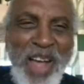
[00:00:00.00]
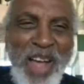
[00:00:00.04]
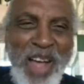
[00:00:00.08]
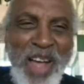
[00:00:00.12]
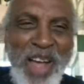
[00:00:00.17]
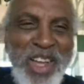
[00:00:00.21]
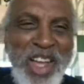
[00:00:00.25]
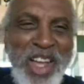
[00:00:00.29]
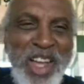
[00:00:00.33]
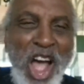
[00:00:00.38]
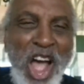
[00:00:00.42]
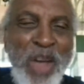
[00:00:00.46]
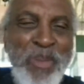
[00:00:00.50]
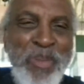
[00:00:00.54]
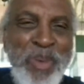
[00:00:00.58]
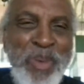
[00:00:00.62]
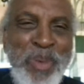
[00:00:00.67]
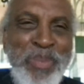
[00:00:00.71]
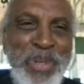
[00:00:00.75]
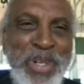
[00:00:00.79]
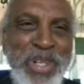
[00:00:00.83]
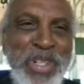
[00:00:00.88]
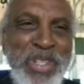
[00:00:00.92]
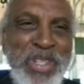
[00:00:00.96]
I'm, I'm,
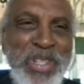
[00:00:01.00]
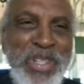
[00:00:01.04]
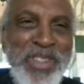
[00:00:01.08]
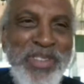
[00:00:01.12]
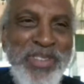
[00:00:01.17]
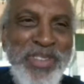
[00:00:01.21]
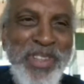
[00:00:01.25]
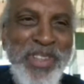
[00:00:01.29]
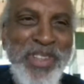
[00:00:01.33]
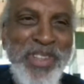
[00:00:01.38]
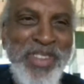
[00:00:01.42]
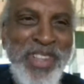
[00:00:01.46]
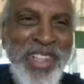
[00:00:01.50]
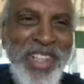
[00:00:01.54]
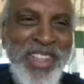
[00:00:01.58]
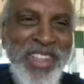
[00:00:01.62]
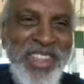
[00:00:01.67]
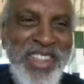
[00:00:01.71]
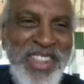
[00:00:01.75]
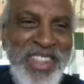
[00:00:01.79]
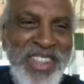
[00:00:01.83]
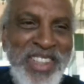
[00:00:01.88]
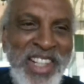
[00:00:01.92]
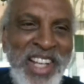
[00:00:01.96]
appreciative of uh, the
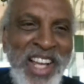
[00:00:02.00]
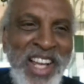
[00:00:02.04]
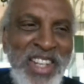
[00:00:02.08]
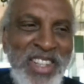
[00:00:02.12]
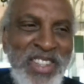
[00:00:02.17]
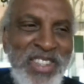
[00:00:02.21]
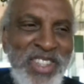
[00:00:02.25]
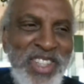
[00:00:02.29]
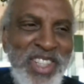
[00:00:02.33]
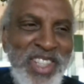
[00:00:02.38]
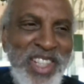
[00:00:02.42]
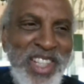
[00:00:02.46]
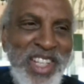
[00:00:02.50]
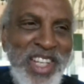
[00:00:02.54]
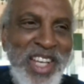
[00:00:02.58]
technology,